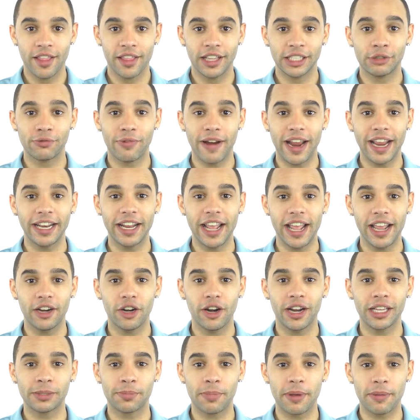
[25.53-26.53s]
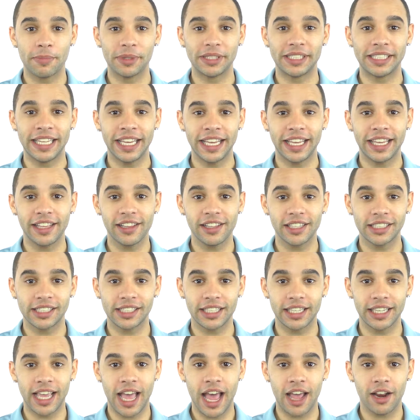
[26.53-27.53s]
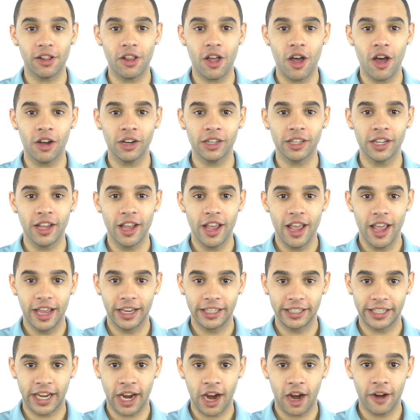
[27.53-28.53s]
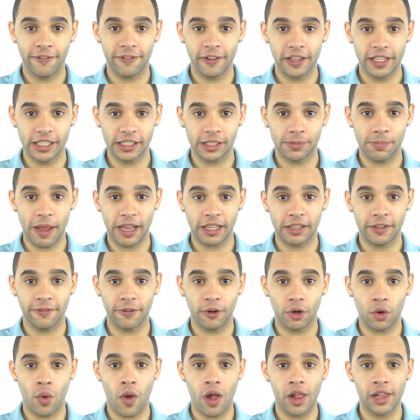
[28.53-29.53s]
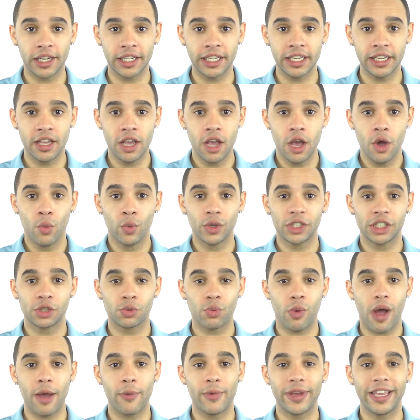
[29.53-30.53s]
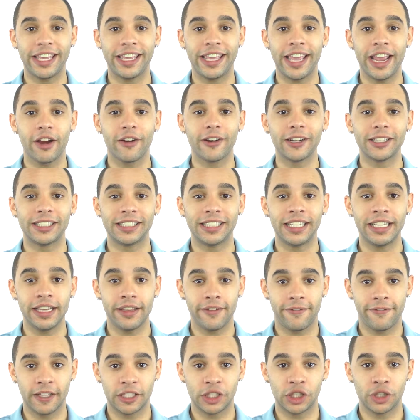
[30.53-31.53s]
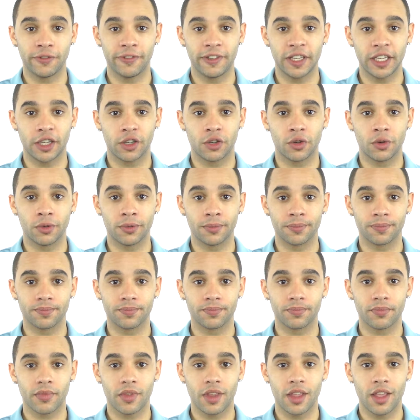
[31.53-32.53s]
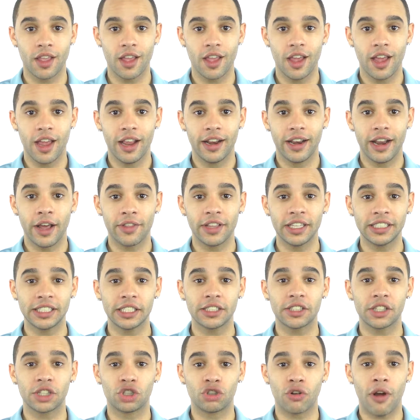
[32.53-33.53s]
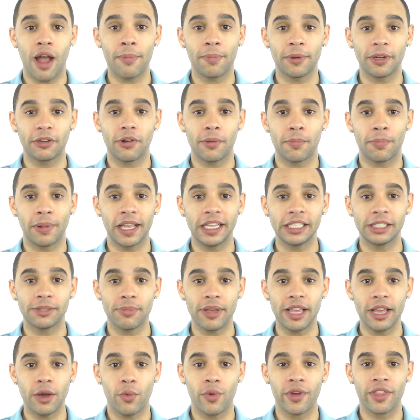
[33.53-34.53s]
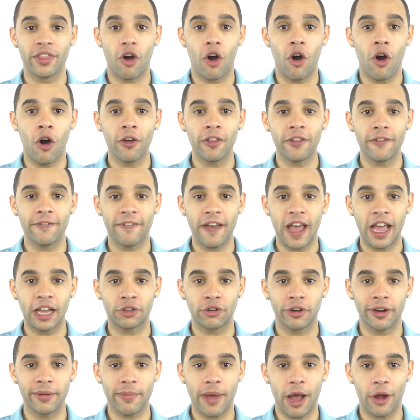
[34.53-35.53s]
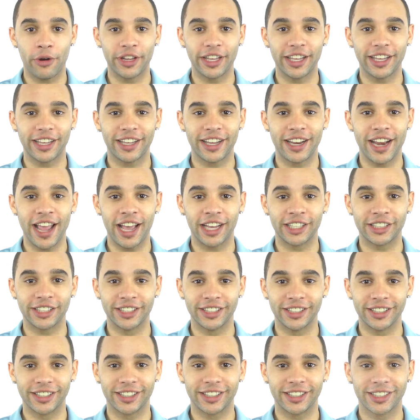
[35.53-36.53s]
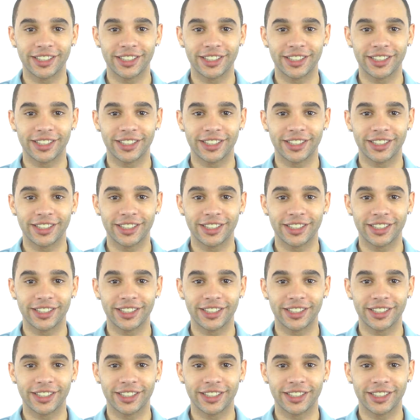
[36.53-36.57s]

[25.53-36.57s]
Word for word: This radiator has been meticulously cataloged, carefully inspected for quality, which is why we guarantee it fits your vehicle. Now this is a drop-in replacement with all the factory mounting and connections.